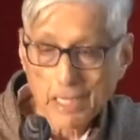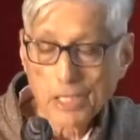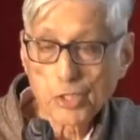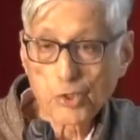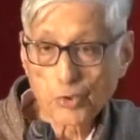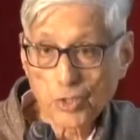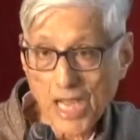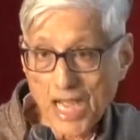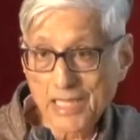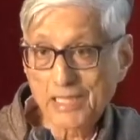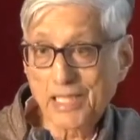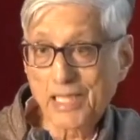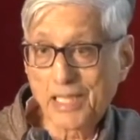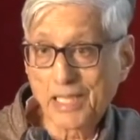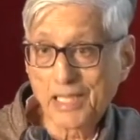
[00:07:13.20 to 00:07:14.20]
To
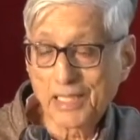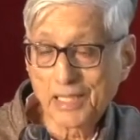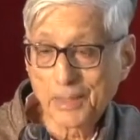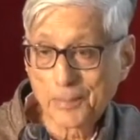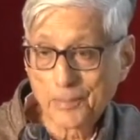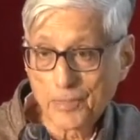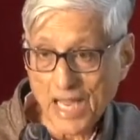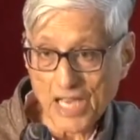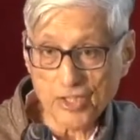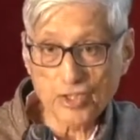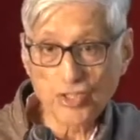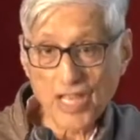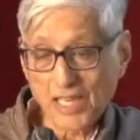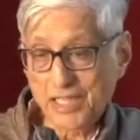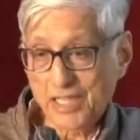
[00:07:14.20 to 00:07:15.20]
Gandhi,
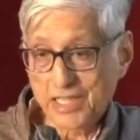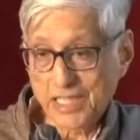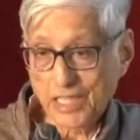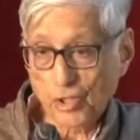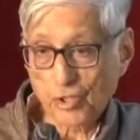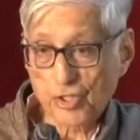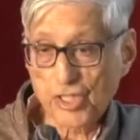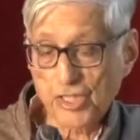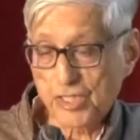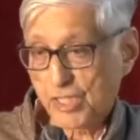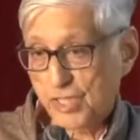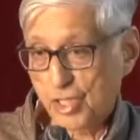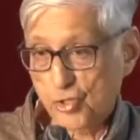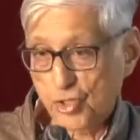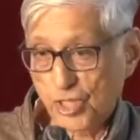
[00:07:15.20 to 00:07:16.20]
nationality or
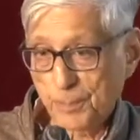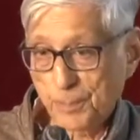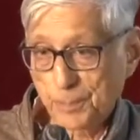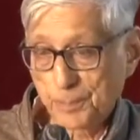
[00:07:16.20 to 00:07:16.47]
citizenship